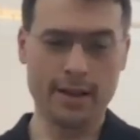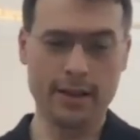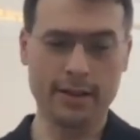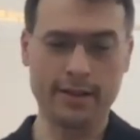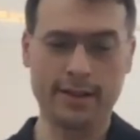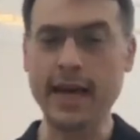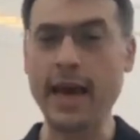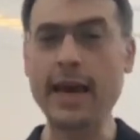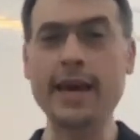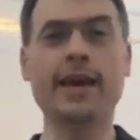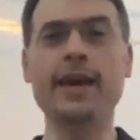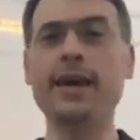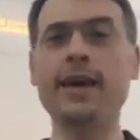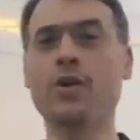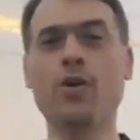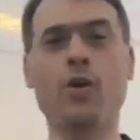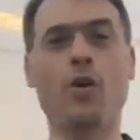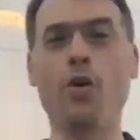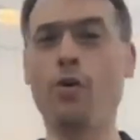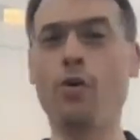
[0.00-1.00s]

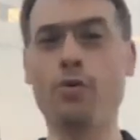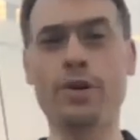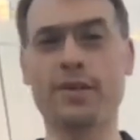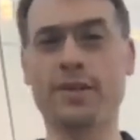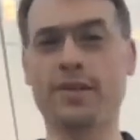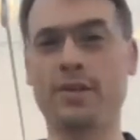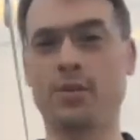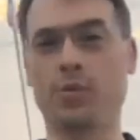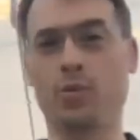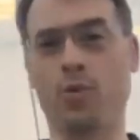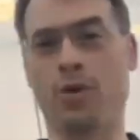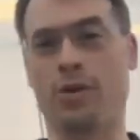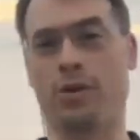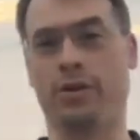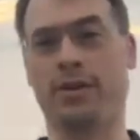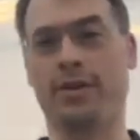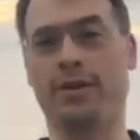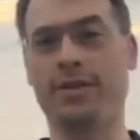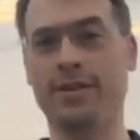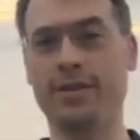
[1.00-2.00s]
taking over the
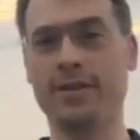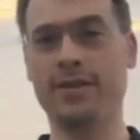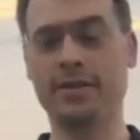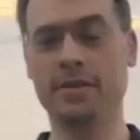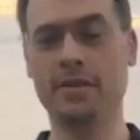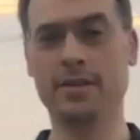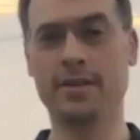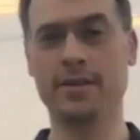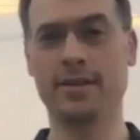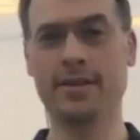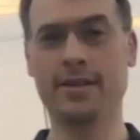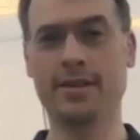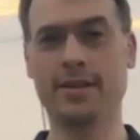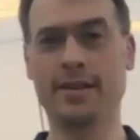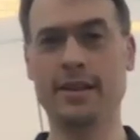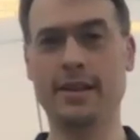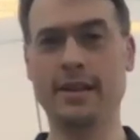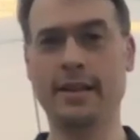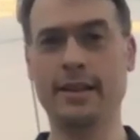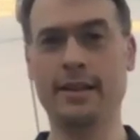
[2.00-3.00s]
world.
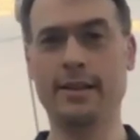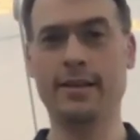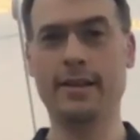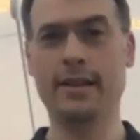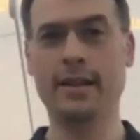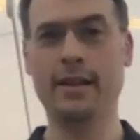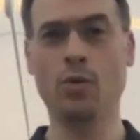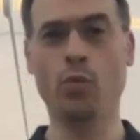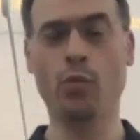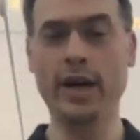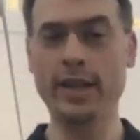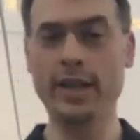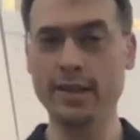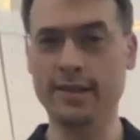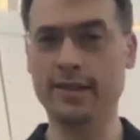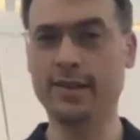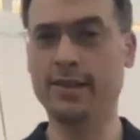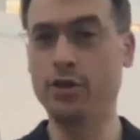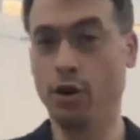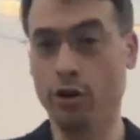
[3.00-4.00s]
When
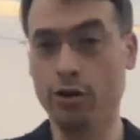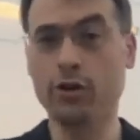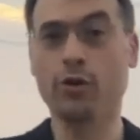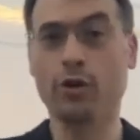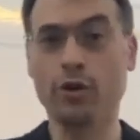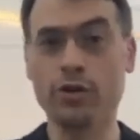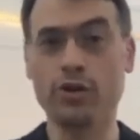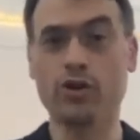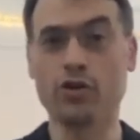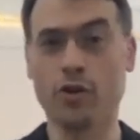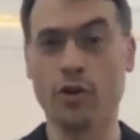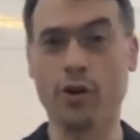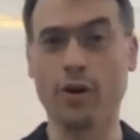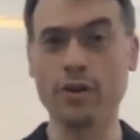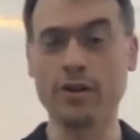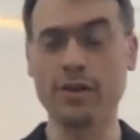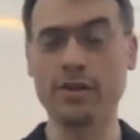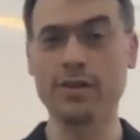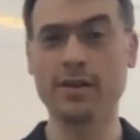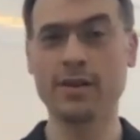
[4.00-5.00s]
it's not
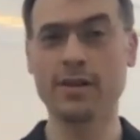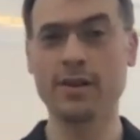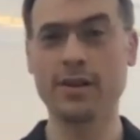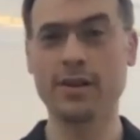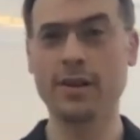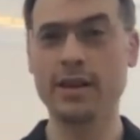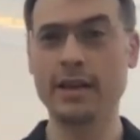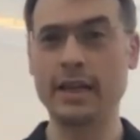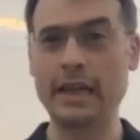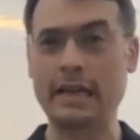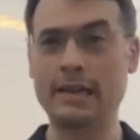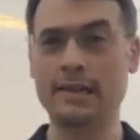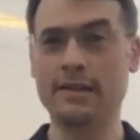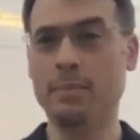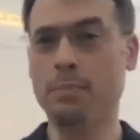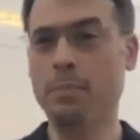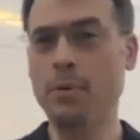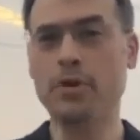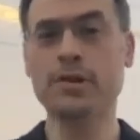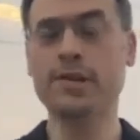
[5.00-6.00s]
controlled, the
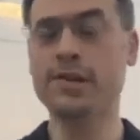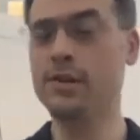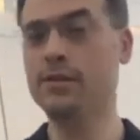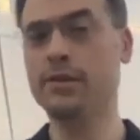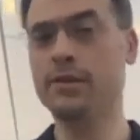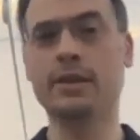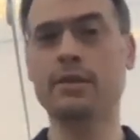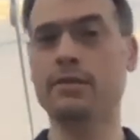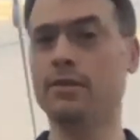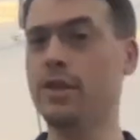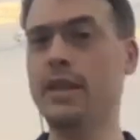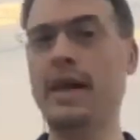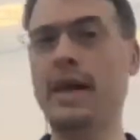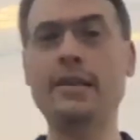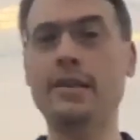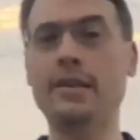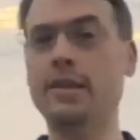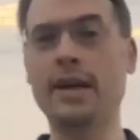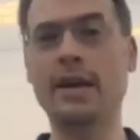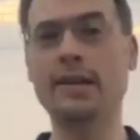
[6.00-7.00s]
person
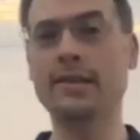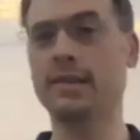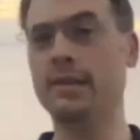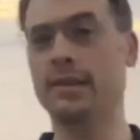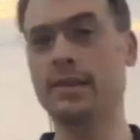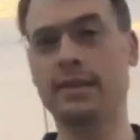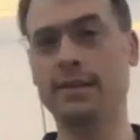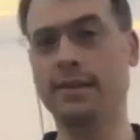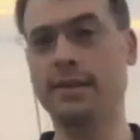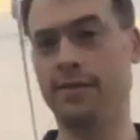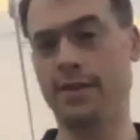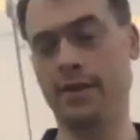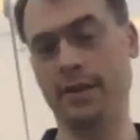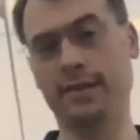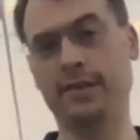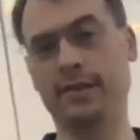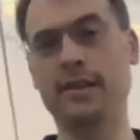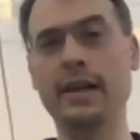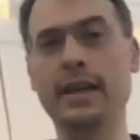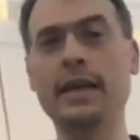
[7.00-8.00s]
doesn't feel
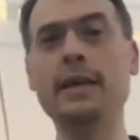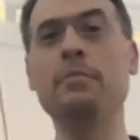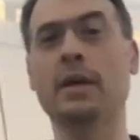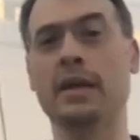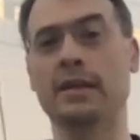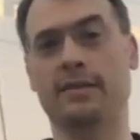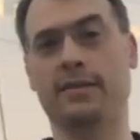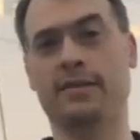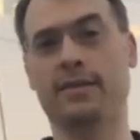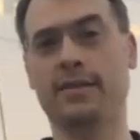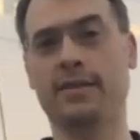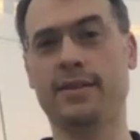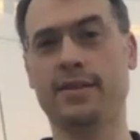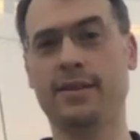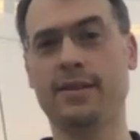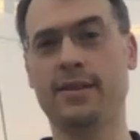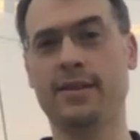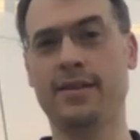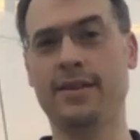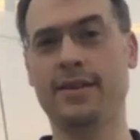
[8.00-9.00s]
the limits.
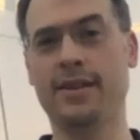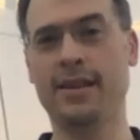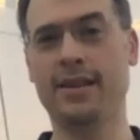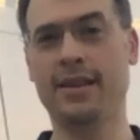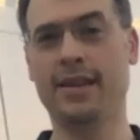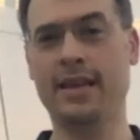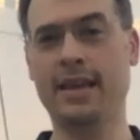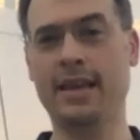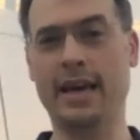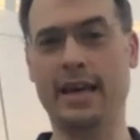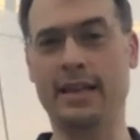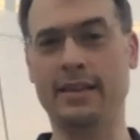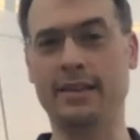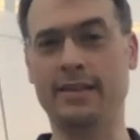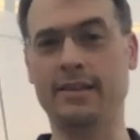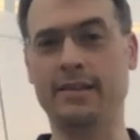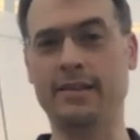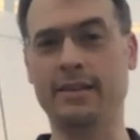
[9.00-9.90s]
And